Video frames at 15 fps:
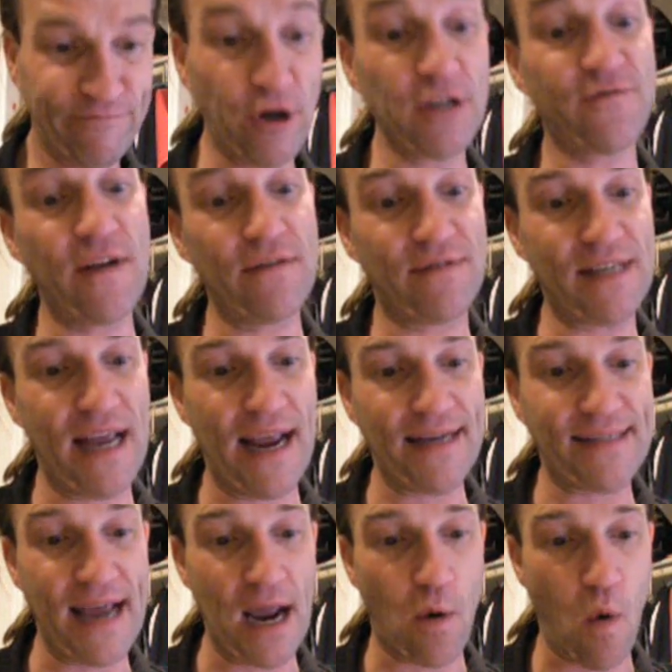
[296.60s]
Verse
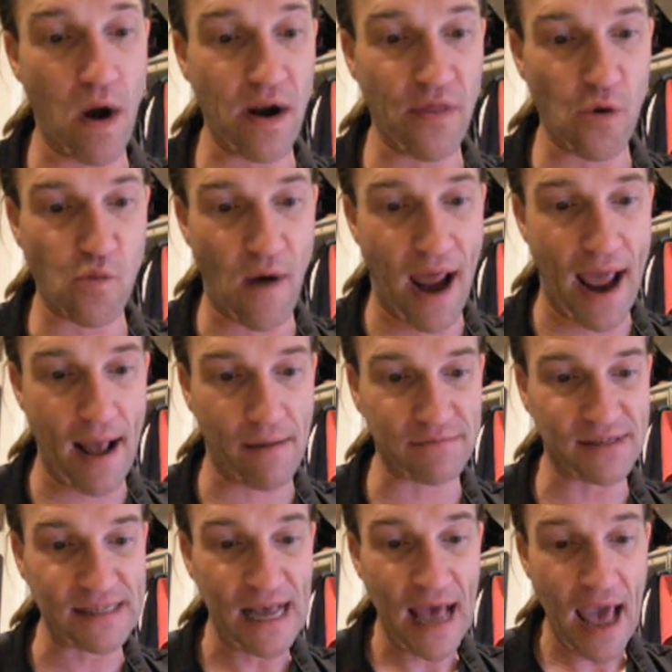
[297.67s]
15, take one of the
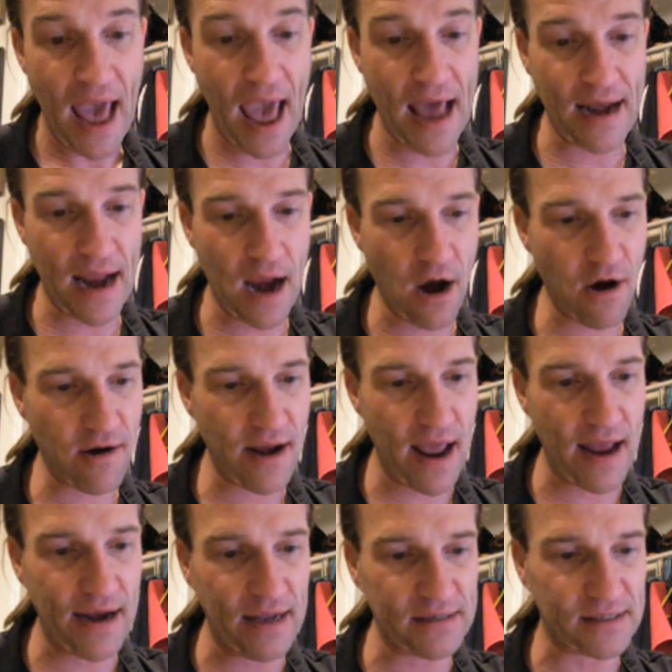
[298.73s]
rams, and Aaron
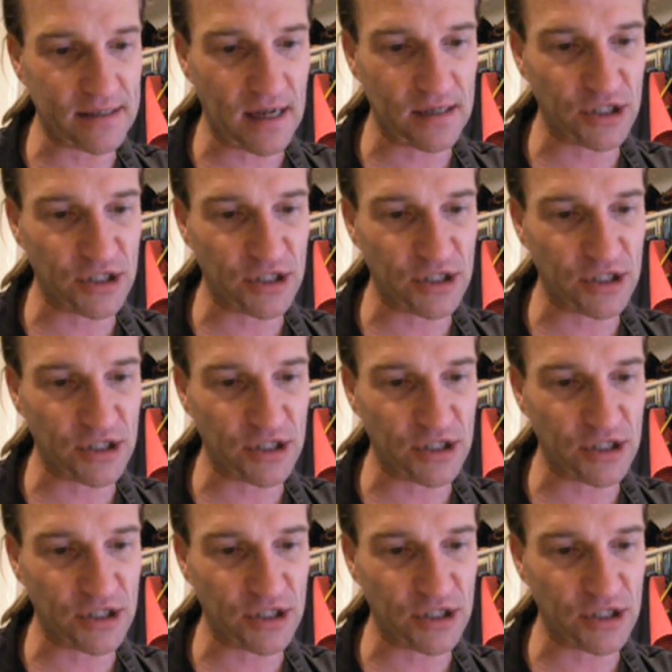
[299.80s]
and his